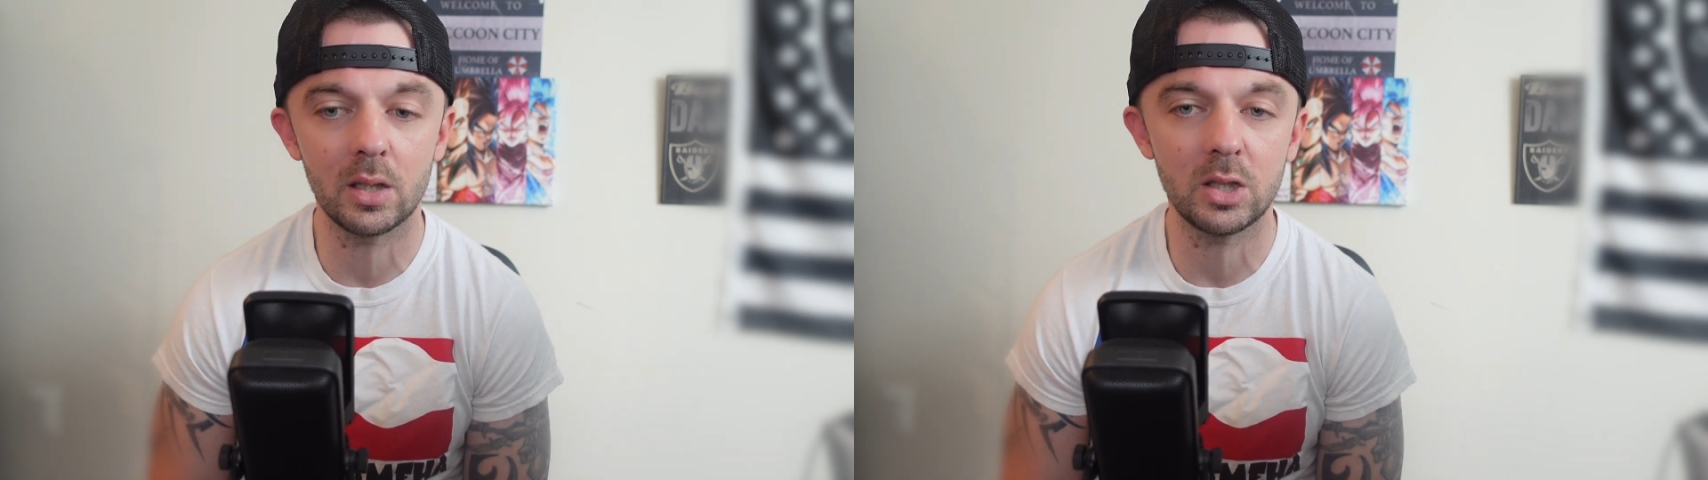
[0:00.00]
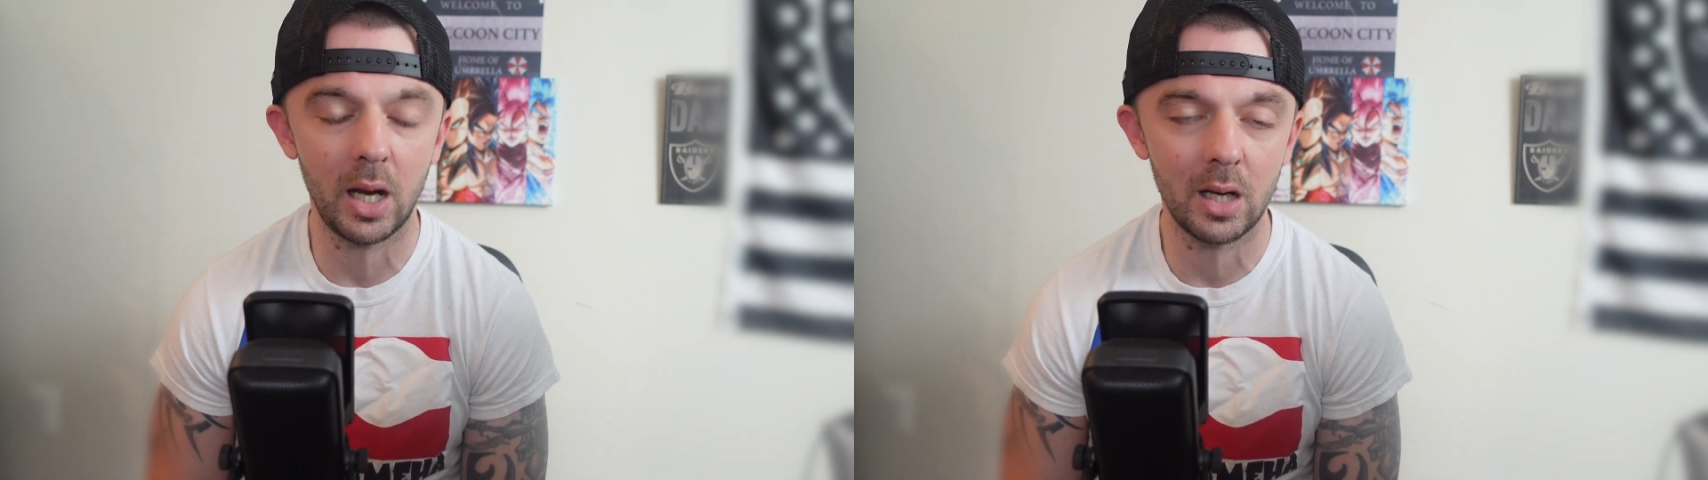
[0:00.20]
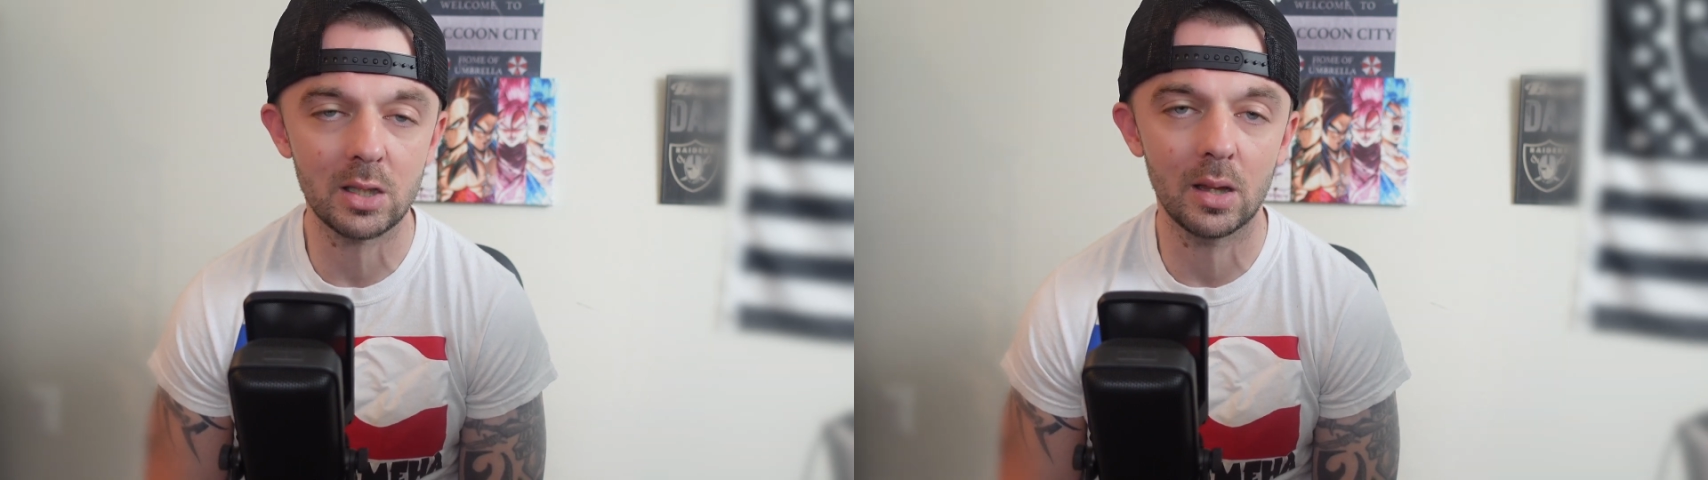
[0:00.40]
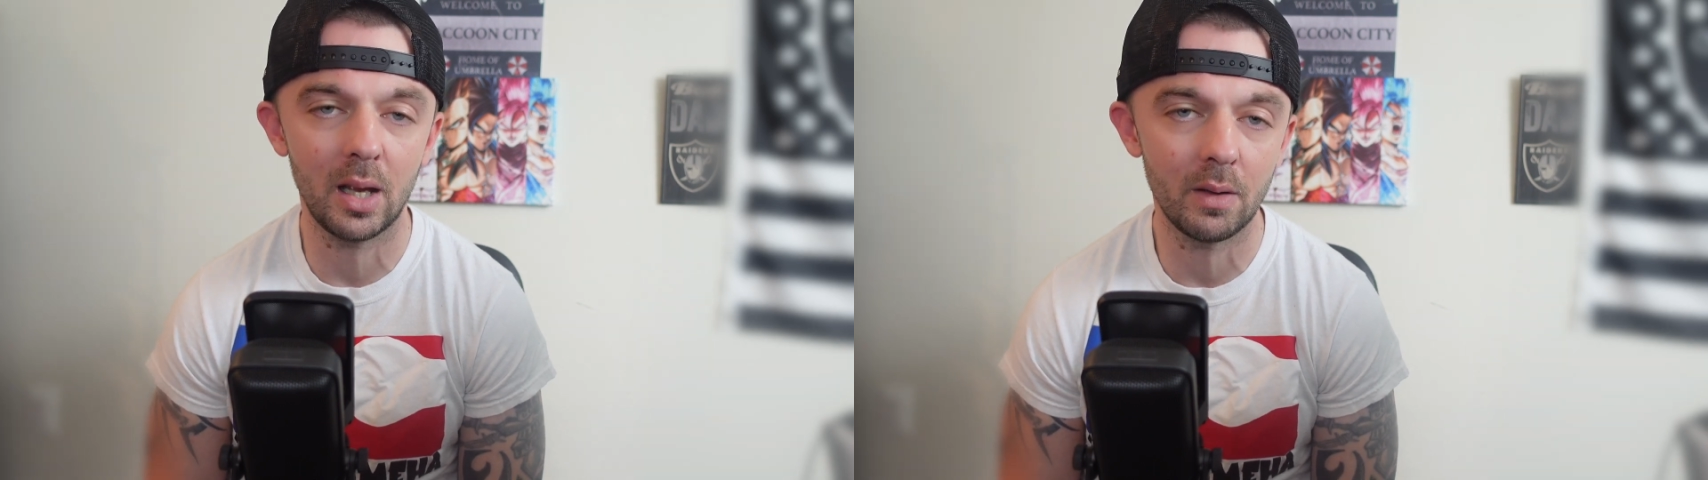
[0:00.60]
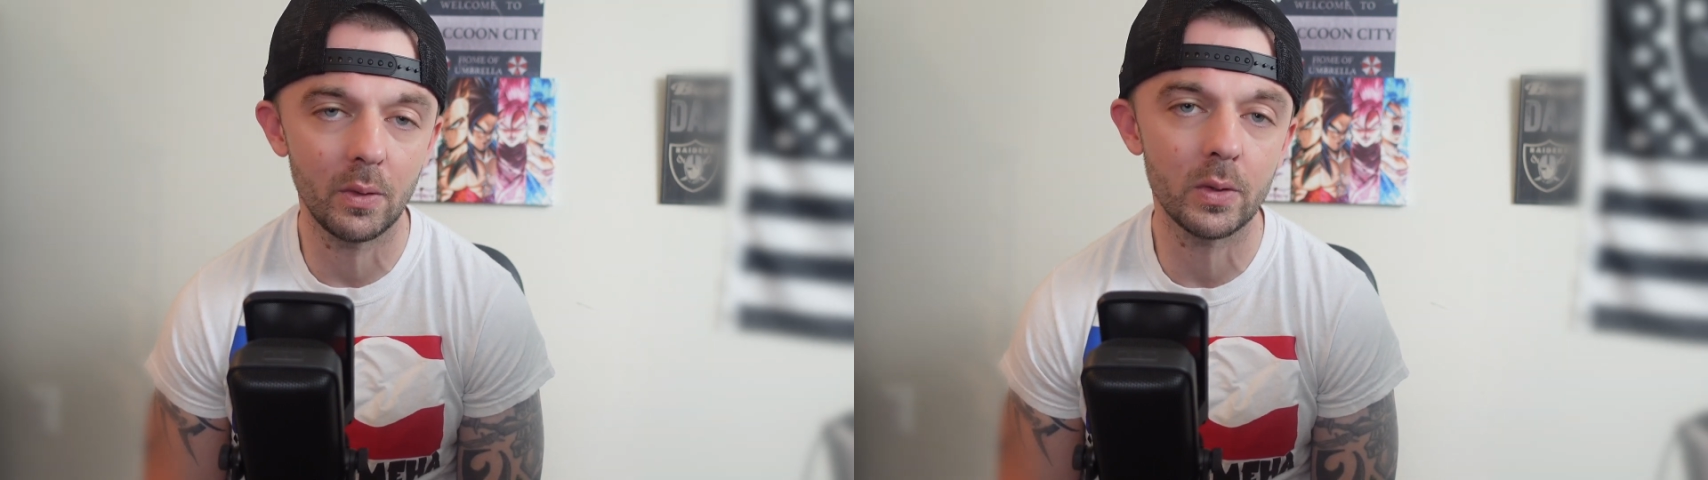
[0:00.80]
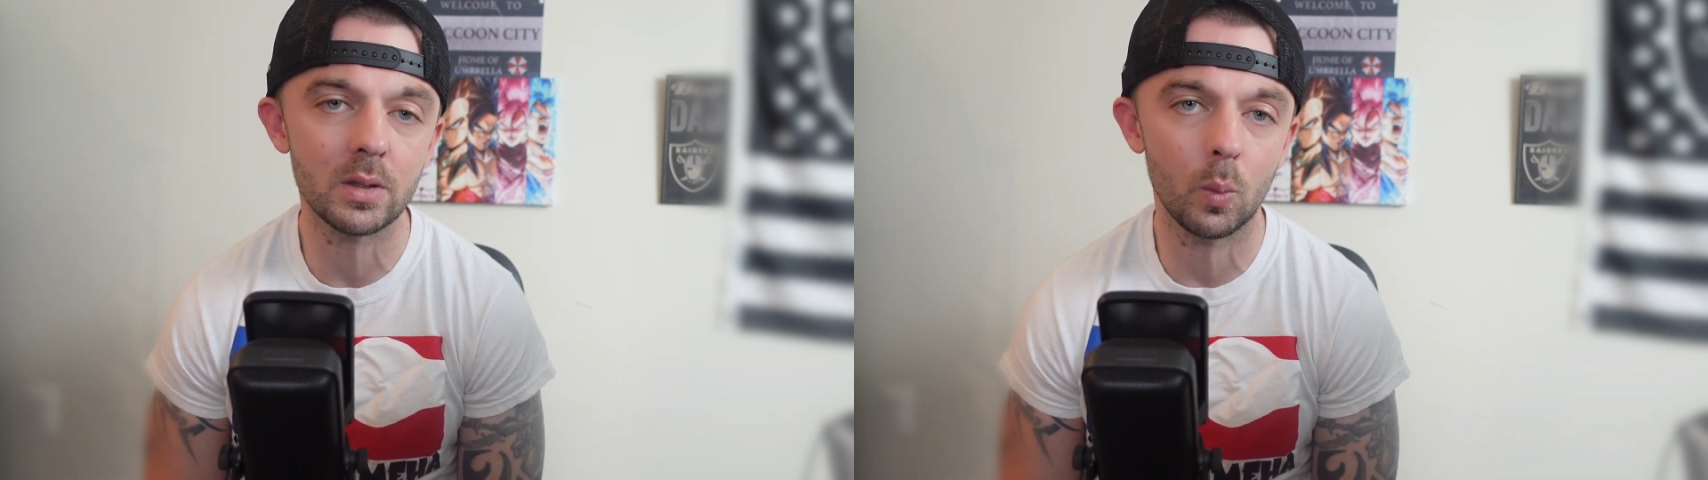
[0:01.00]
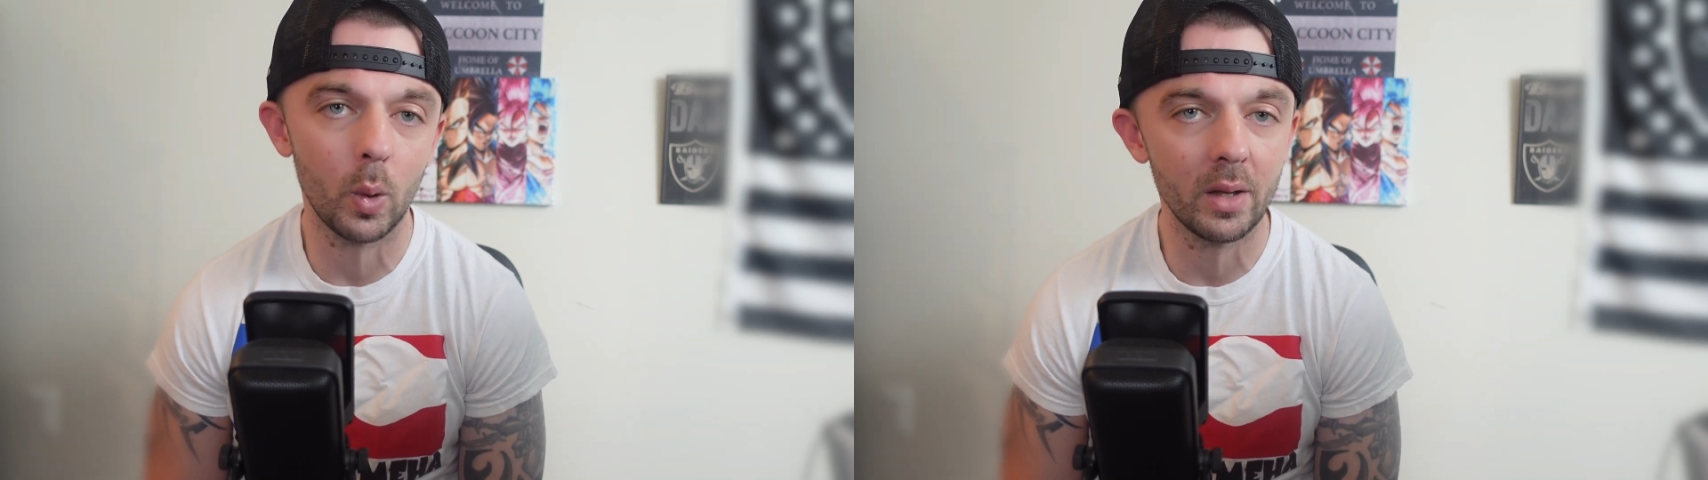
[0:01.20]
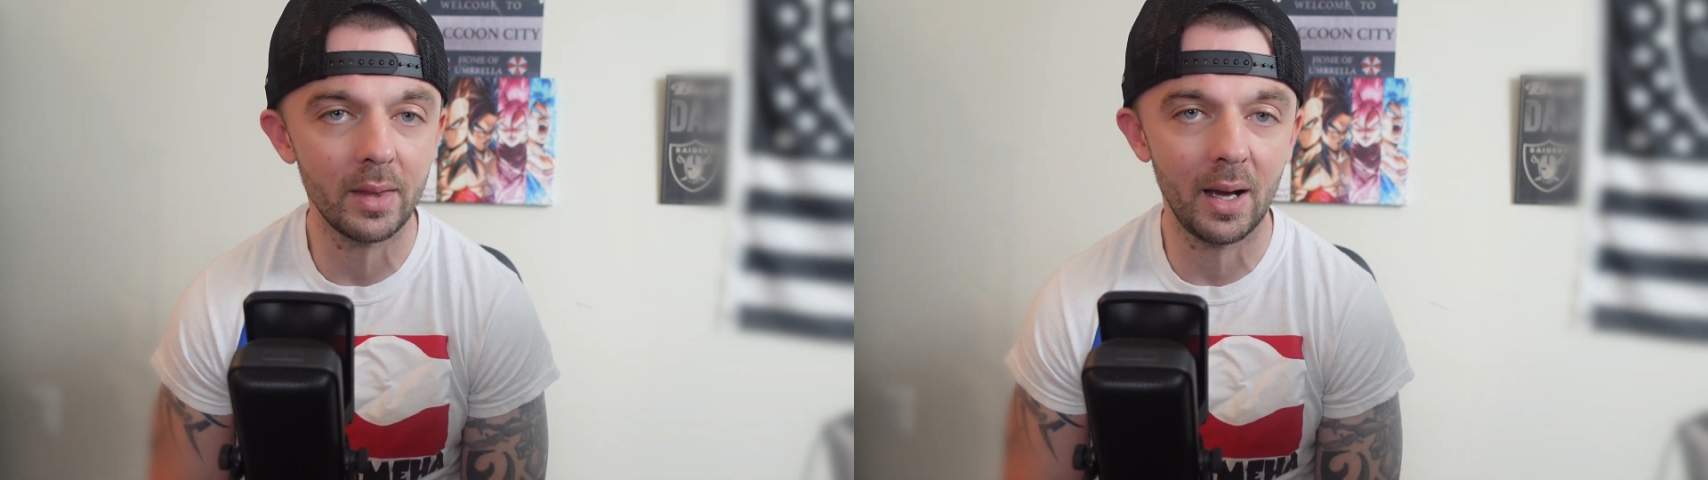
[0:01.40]
change the levels and
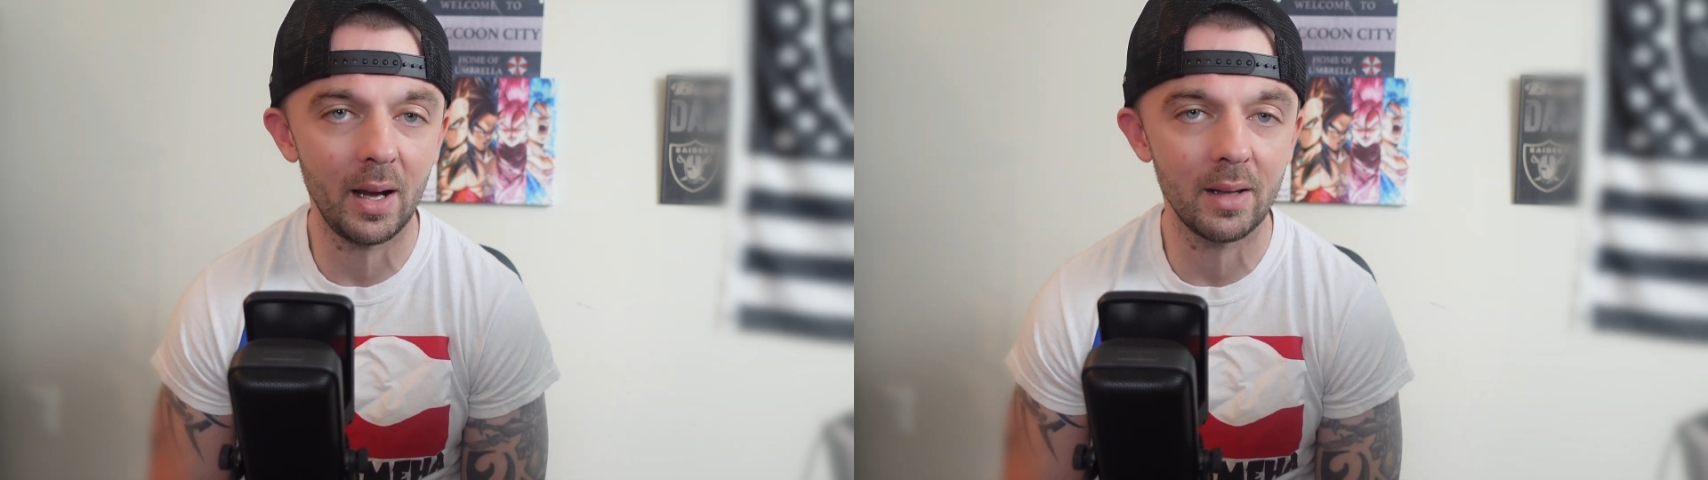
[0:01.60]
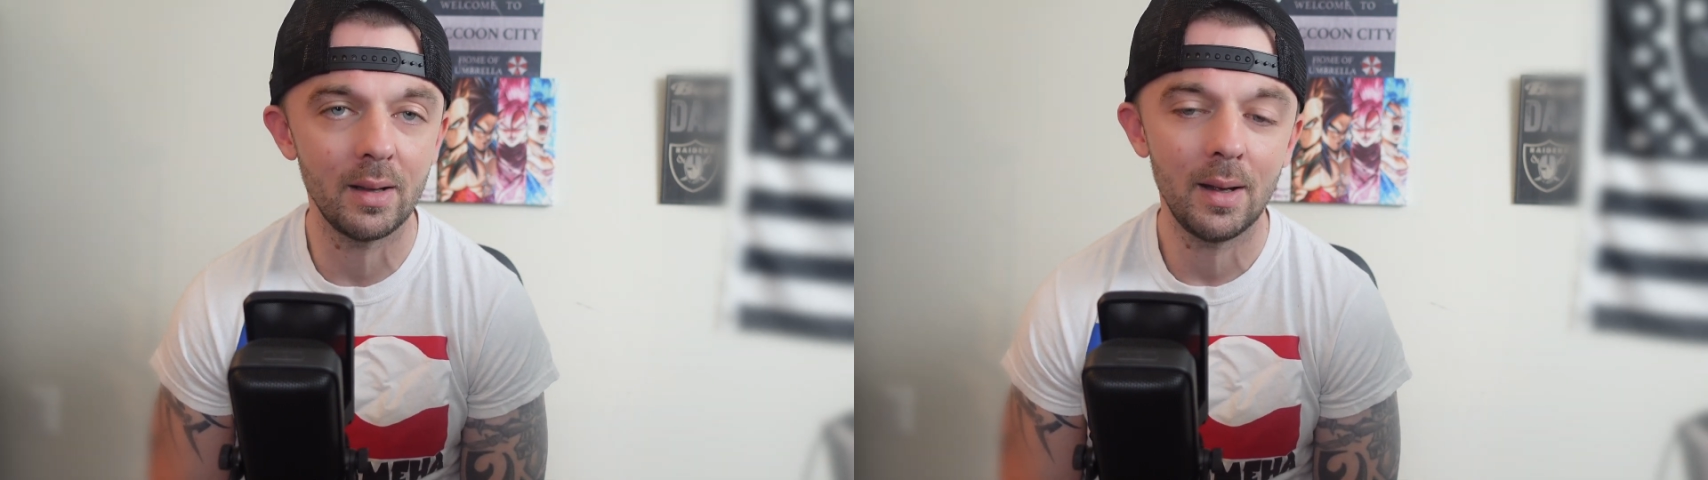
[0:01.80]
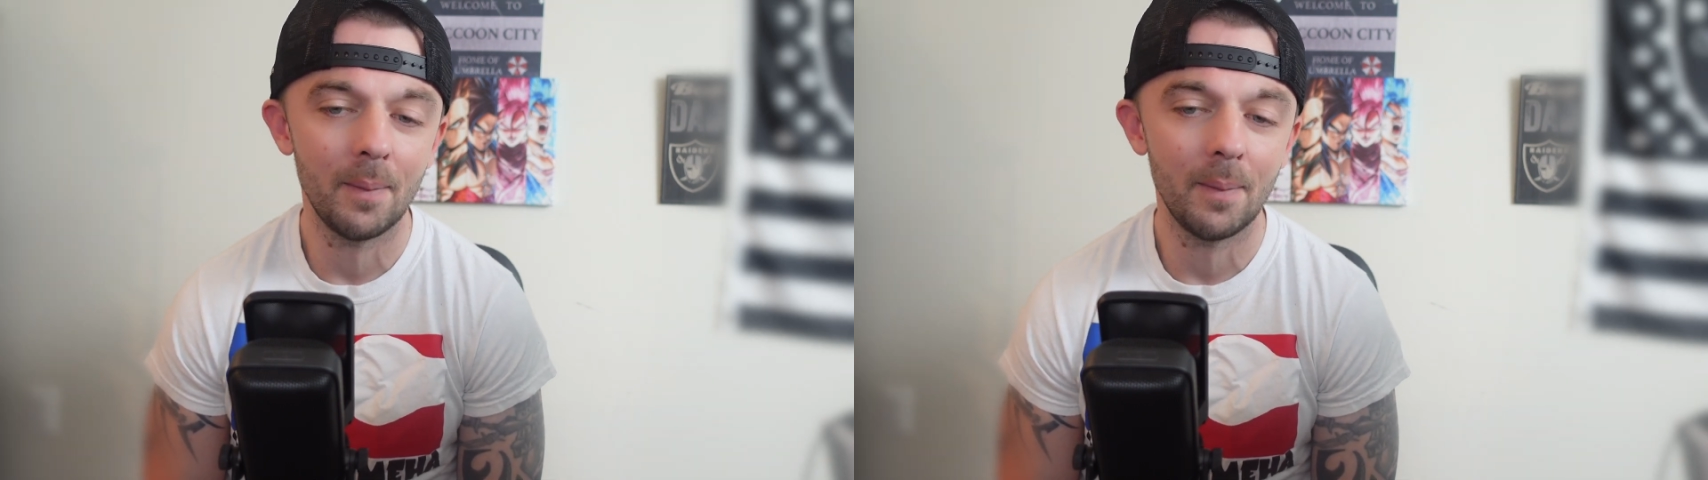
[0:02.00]
whatnot.